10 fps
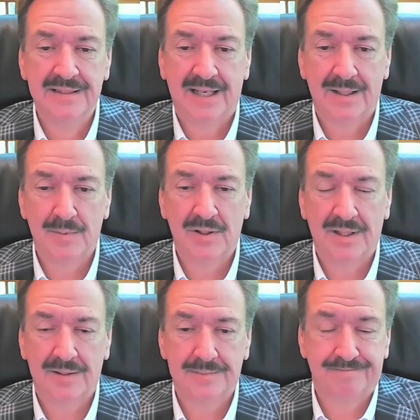I
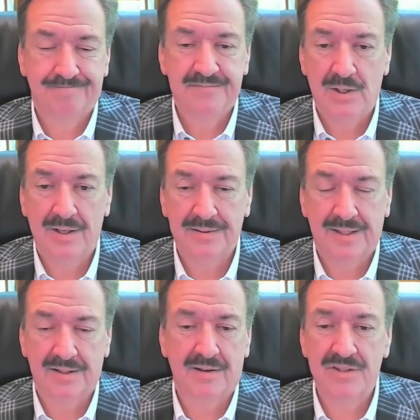
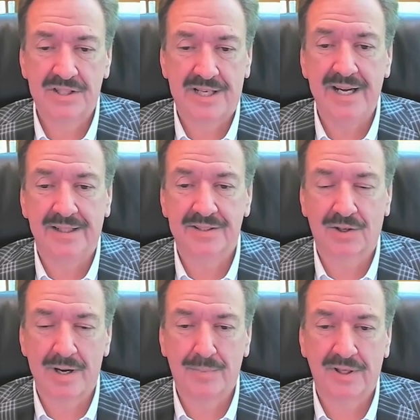love this state. It's a
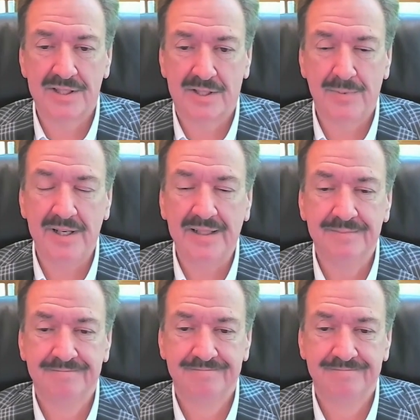great place to be.